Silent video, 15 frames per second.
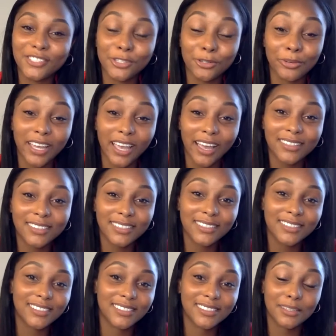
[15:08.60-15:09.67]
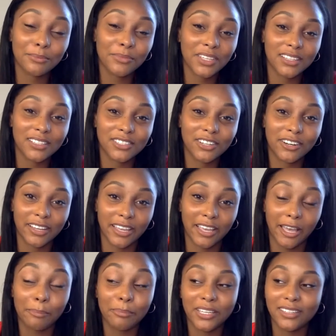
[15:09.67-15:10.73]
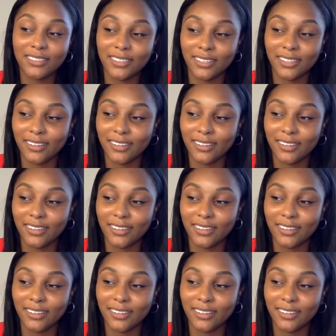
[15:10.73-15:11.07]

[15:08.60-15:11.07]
you're reacting to something that's already happened. And